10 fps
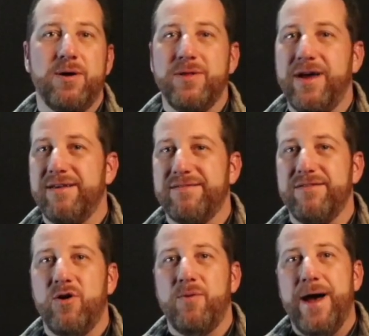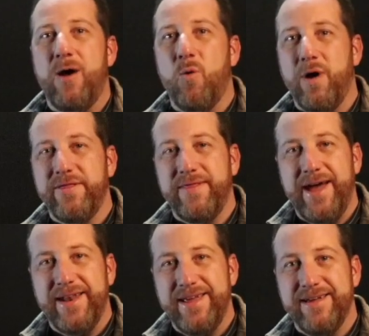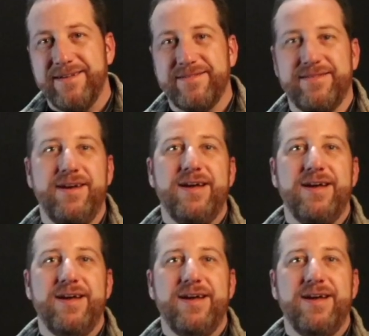Let us know about what that is,